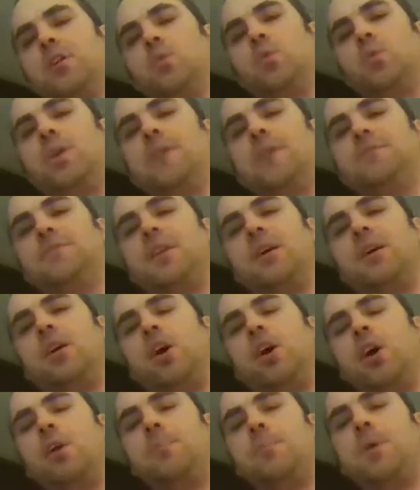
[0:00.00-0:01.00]
It would give that
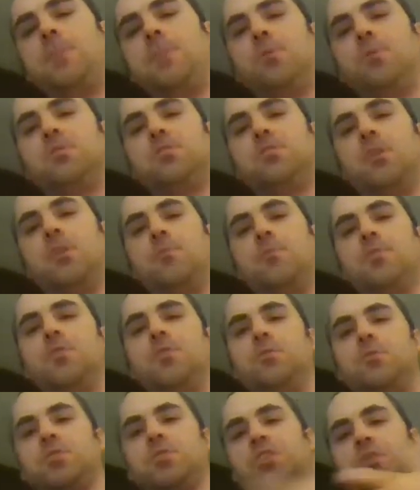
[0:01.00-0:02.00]
people something
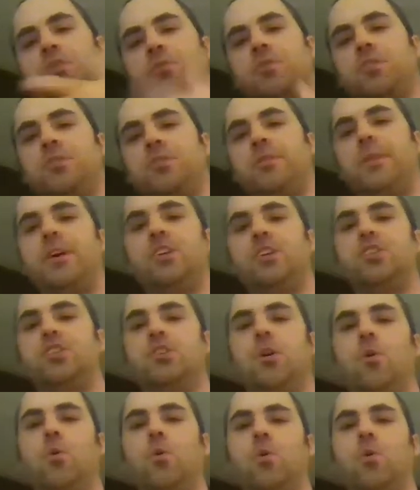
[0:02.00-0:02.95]
to tune into that show,